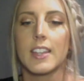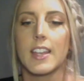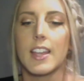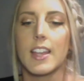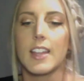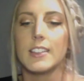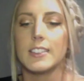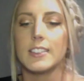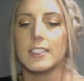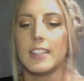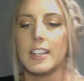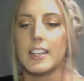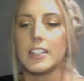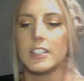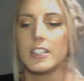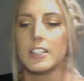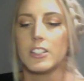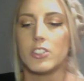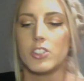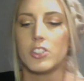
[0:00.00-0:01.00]

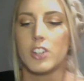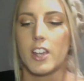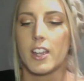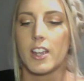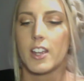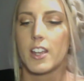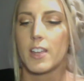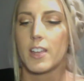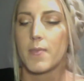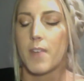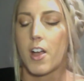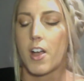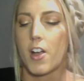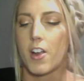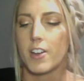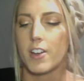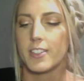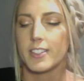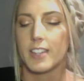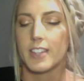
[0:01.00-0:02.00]
Let's check
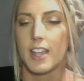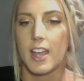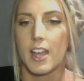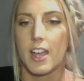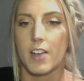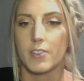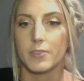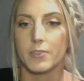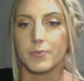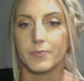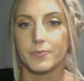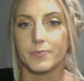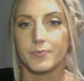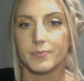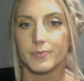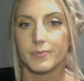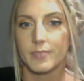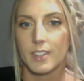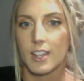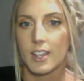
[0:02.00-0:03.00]
ours out.
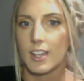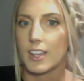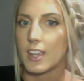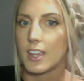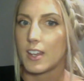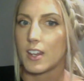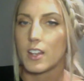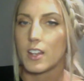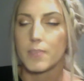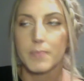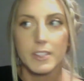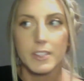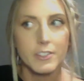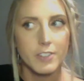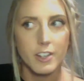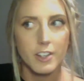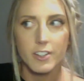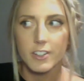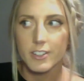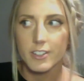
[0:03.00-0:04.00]
Again, Miss
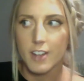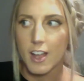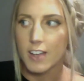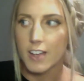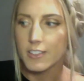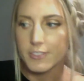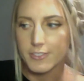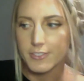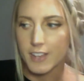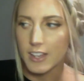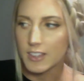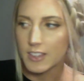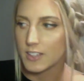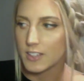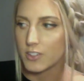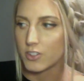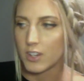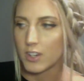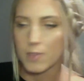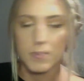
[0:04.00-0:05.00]
Rock could not find this
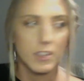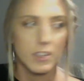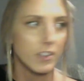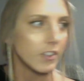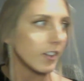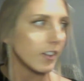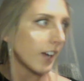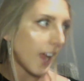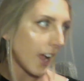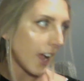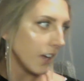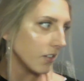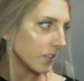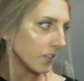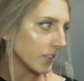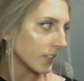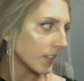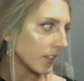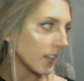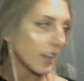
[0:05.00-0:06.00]
shape in her
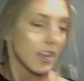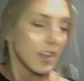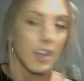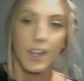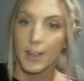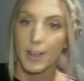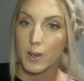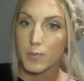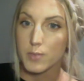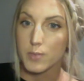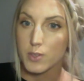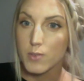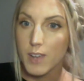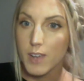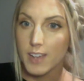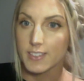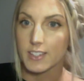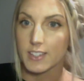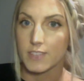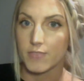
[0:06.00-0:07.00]
house. I hope you
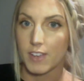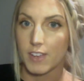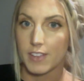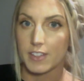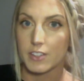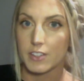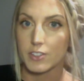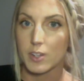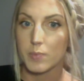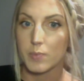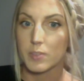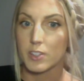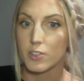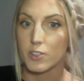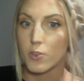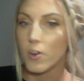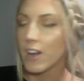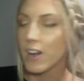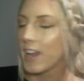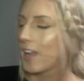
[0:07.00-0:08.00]
guys can find these shapes in
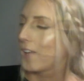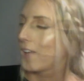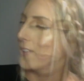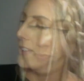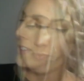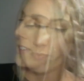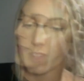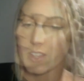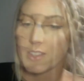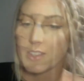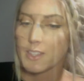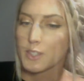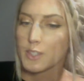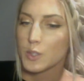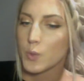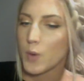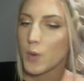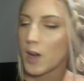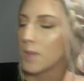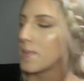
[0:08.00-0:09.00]
your house. The
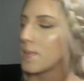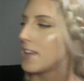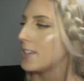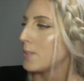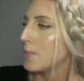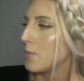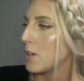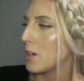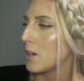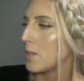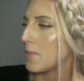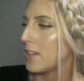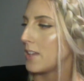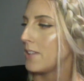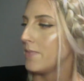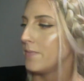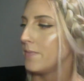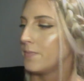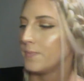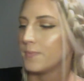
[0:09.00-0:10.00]
square-based pyramid,
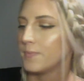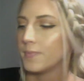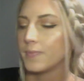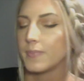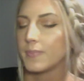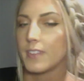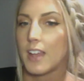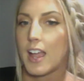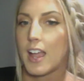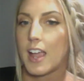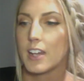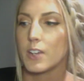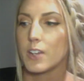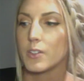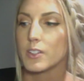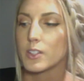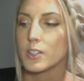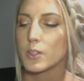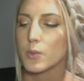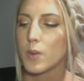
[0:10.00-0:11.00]
I know
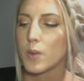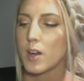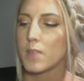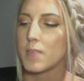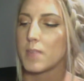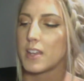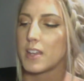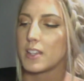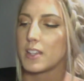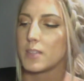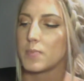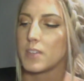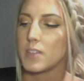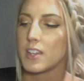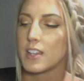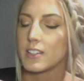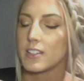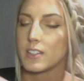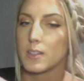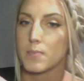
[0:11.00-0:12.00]
it's square-based
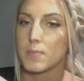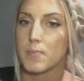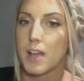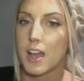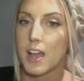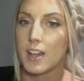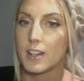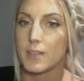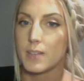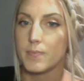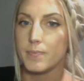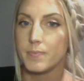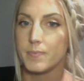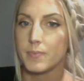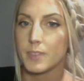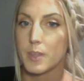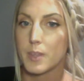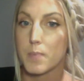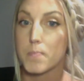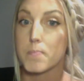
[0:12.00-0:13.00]
because the bottom,
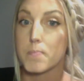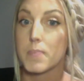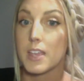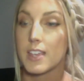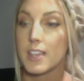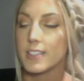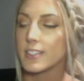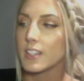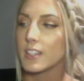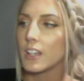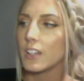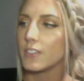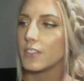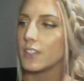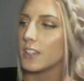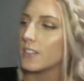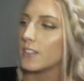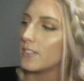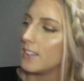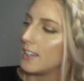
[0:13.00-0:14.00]
the base of
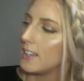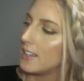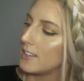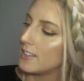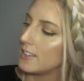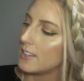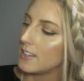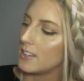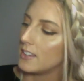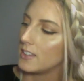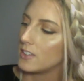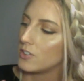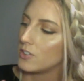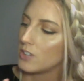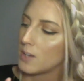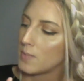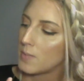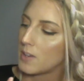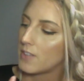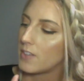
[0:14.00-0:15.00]
it, is in the
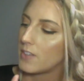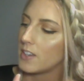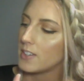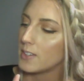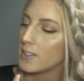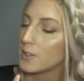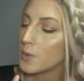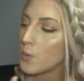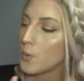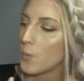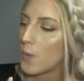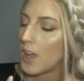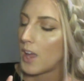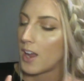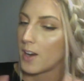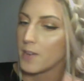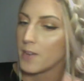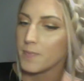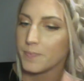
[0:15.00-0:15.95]
shape of a square.